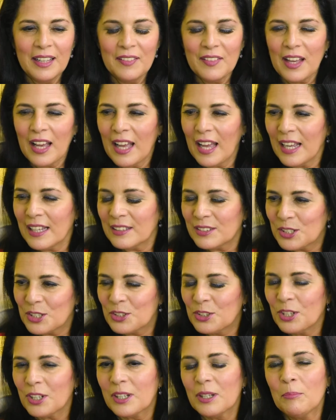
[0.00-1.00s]
In the Heights
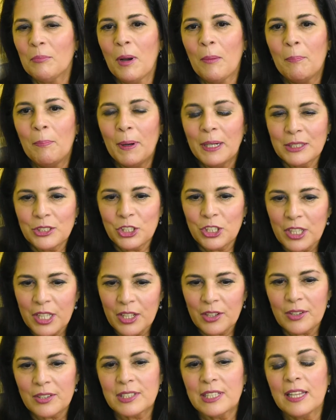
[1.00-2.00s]
took him a bunch of
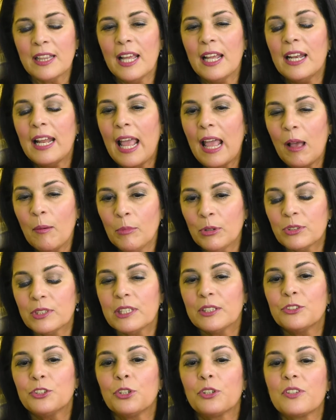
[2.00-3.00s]
years, and then
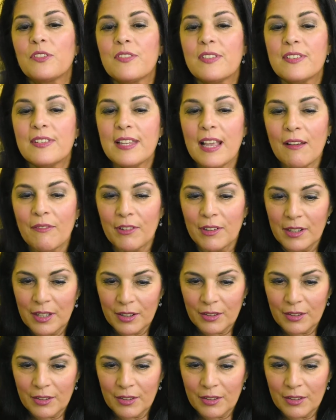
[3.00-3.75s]
Hamilton took seven